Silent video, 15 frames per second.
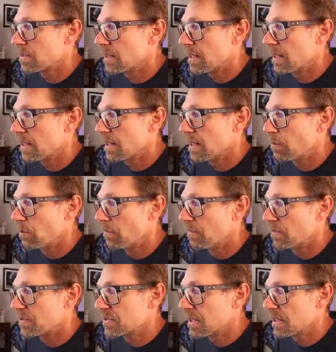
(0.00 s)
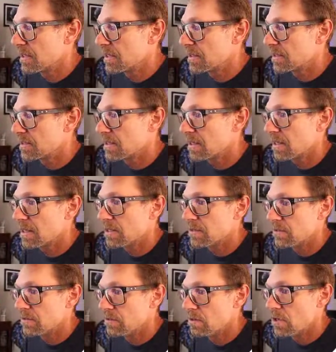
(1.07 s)
and enabled for sending
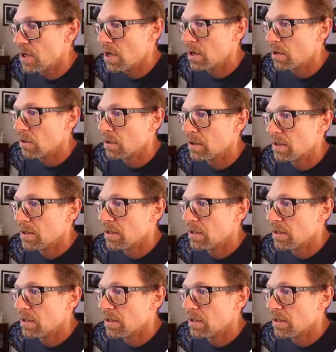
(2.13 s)
says no.